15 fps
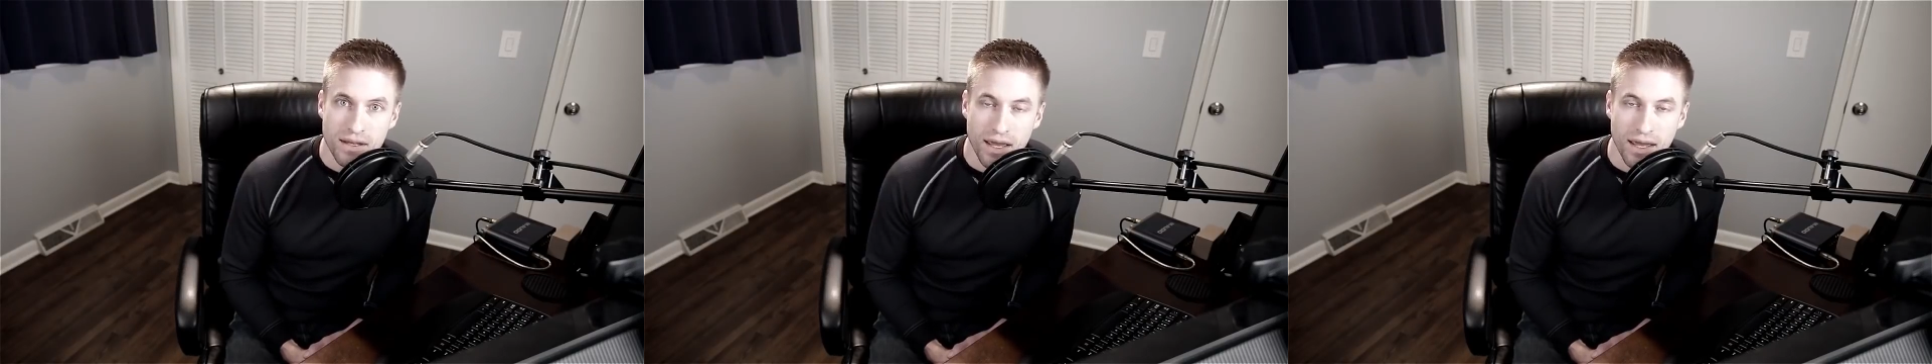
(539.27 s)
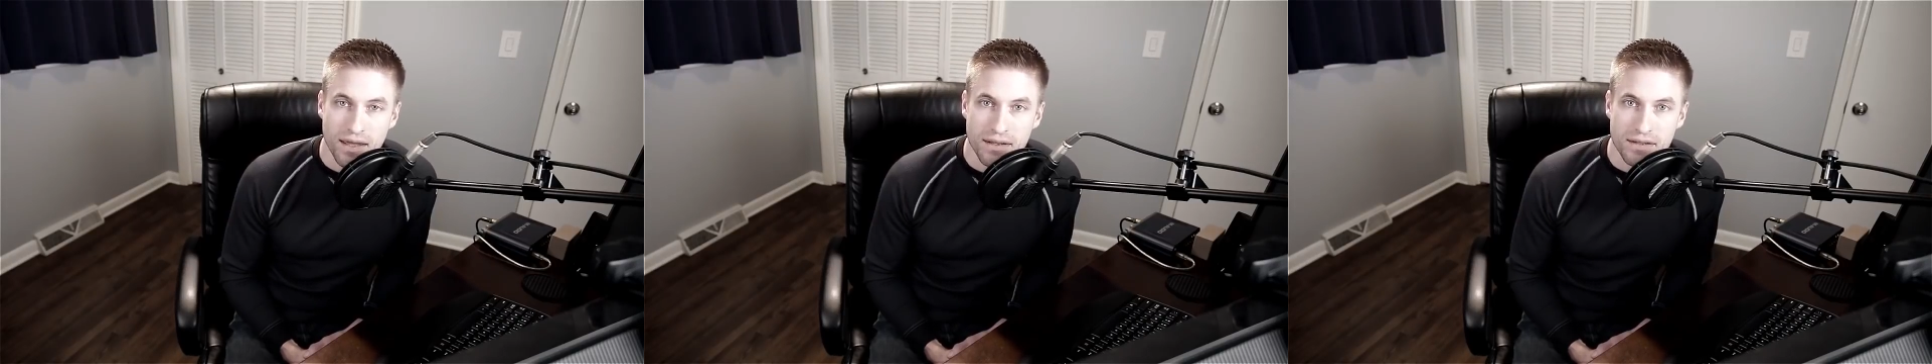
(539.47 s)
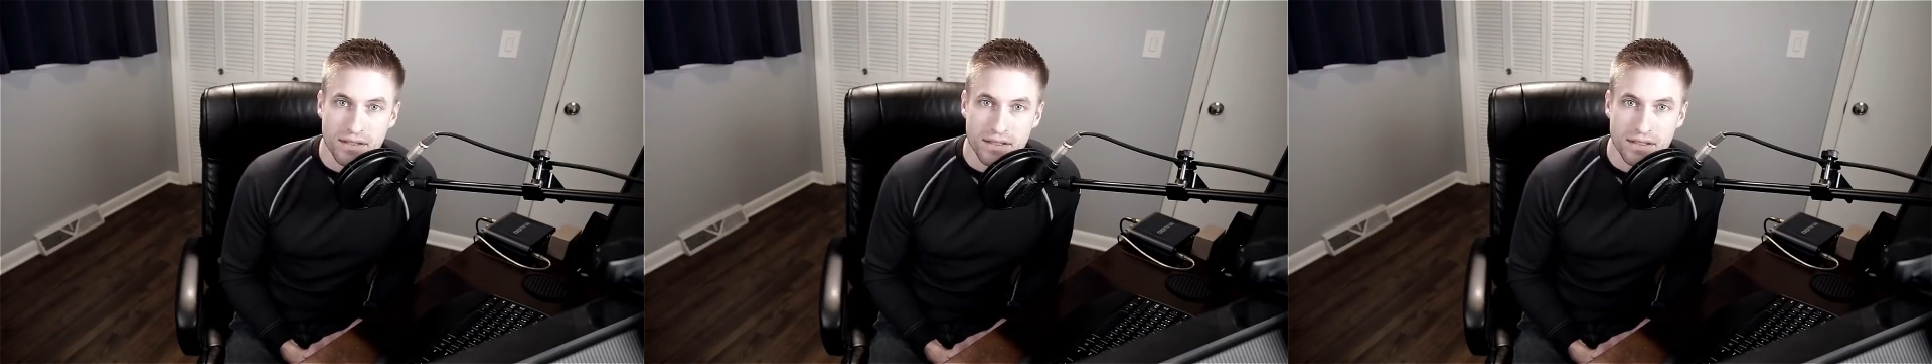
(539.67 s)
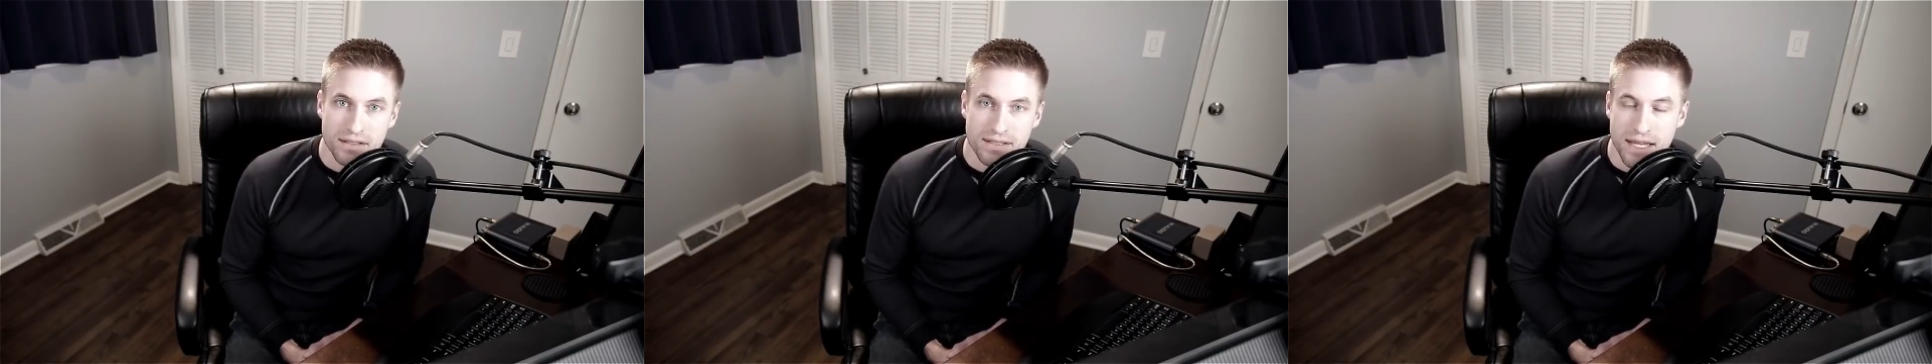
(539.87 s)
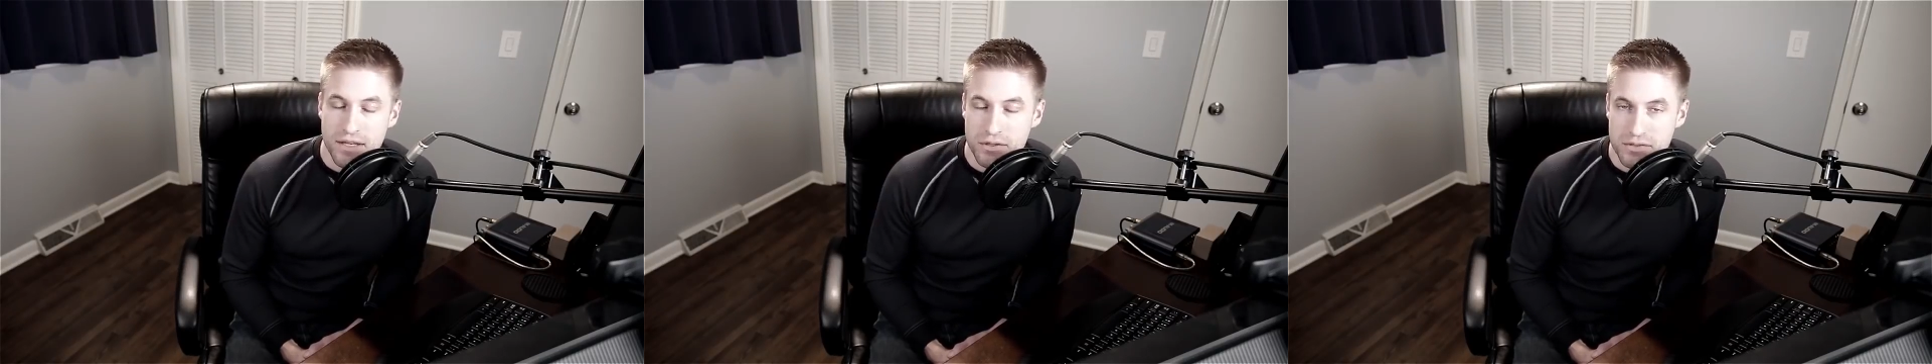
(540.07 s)
and
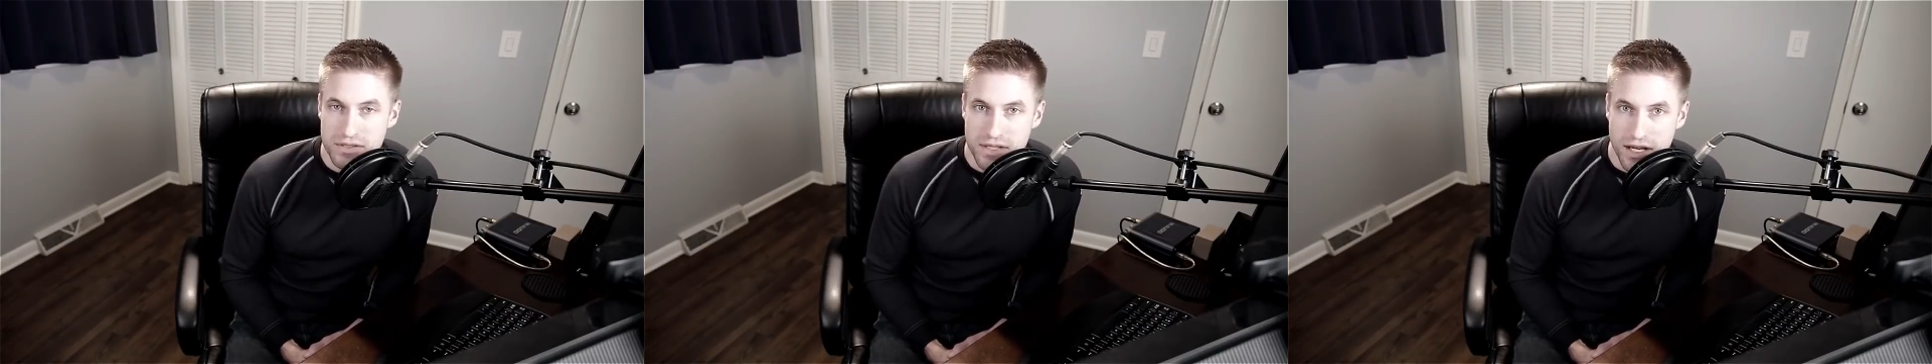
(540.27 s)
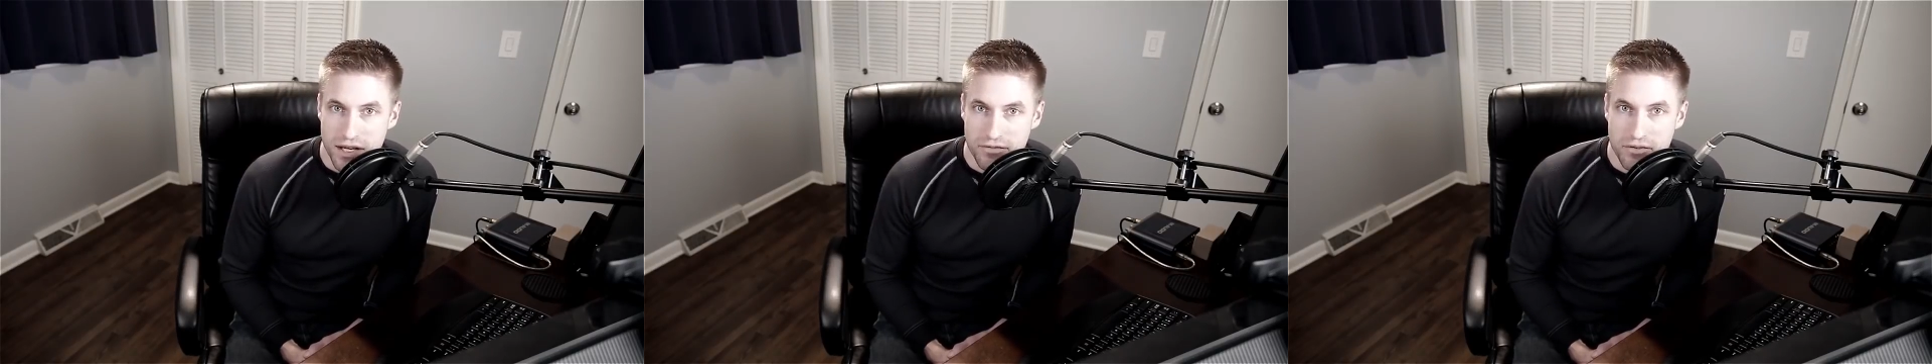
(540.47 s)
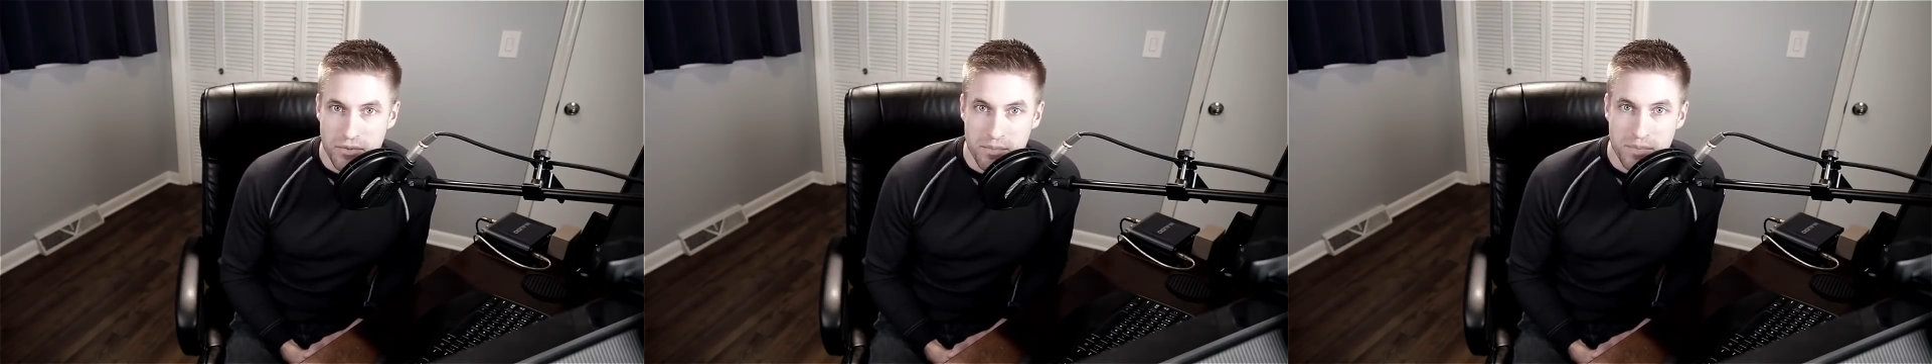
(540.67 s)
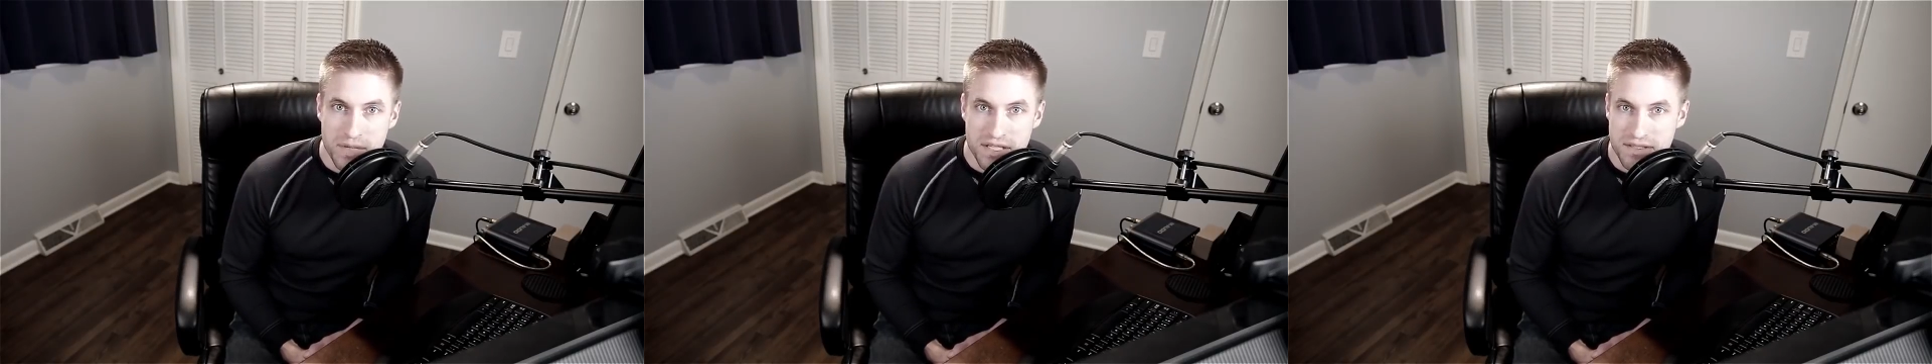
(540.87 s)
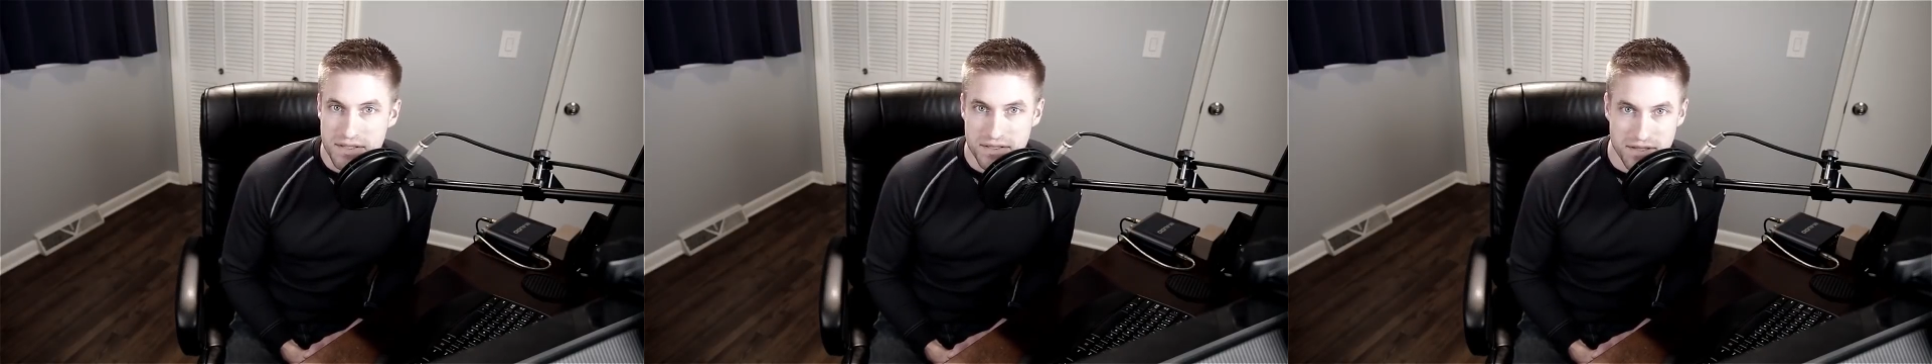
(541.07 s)
tales of
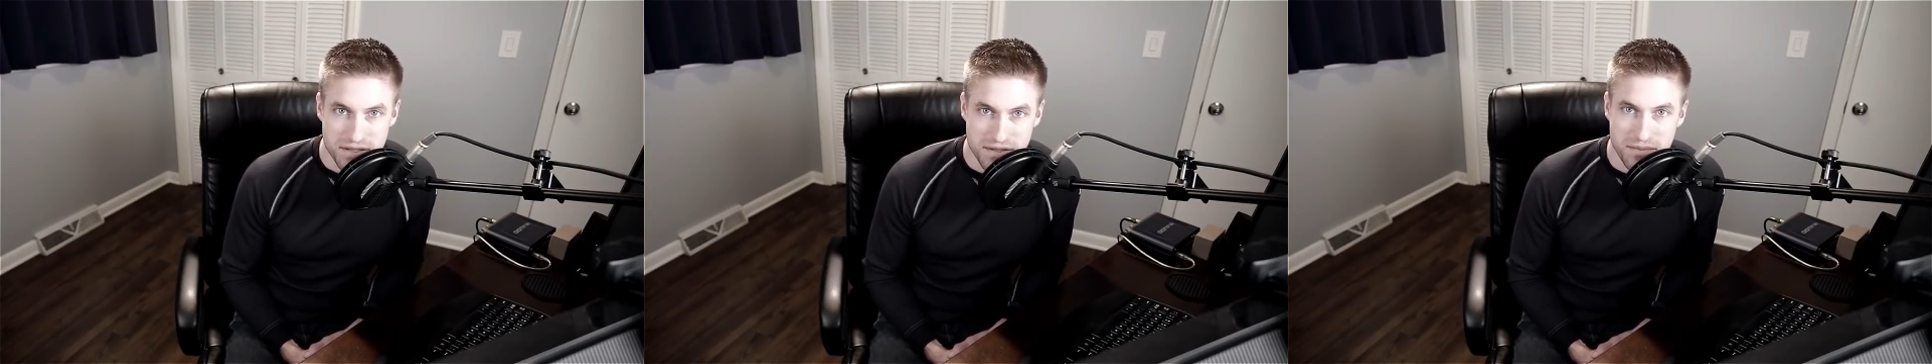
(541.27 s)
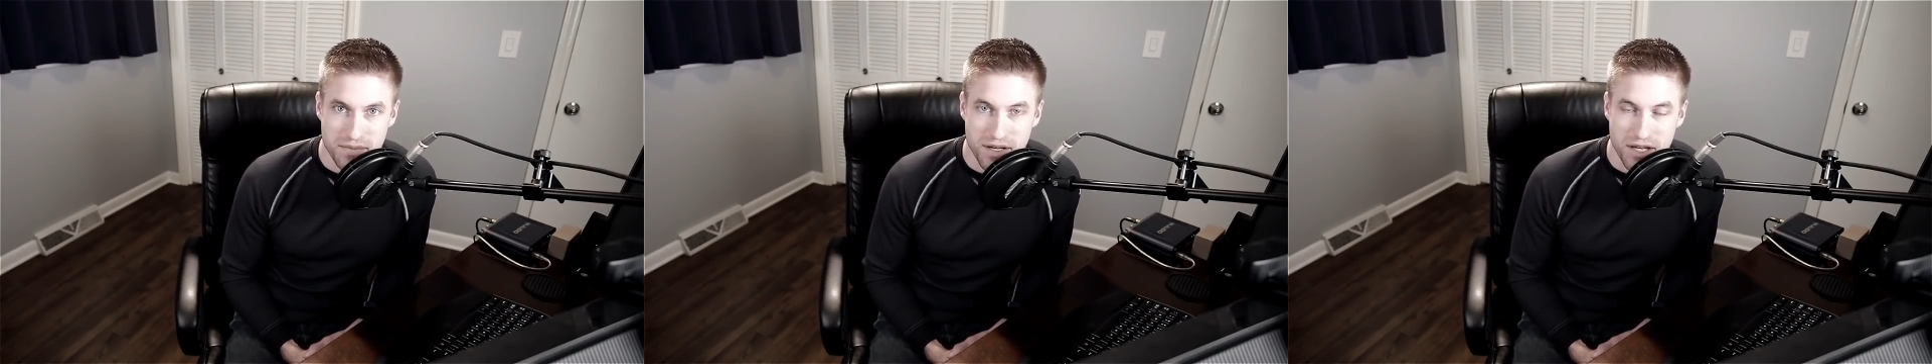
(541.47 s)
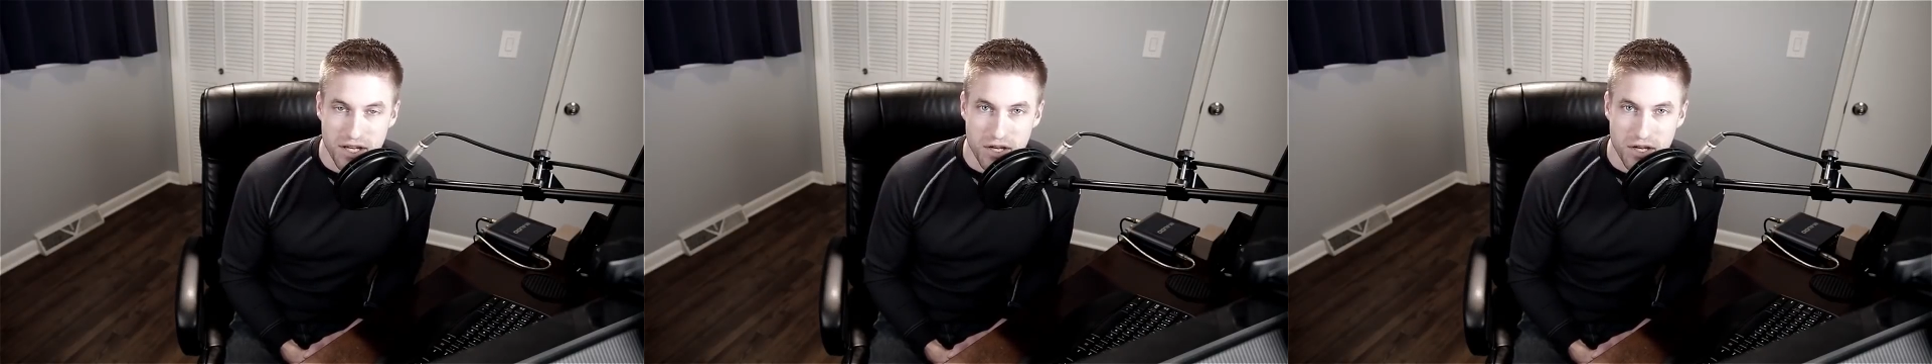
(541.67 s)
mysticism,